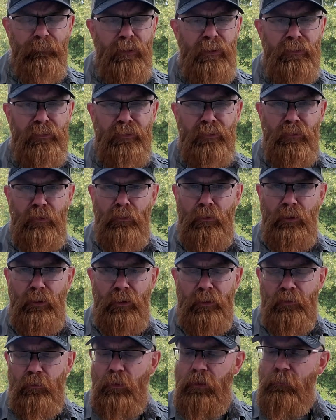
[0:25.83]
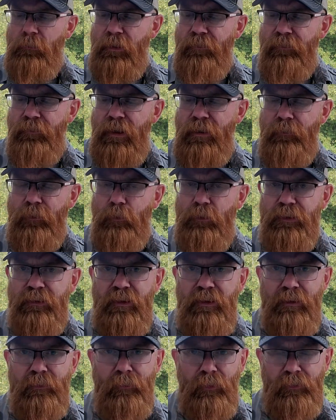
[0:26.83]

It is so good. It's one of my favorite whiskeys of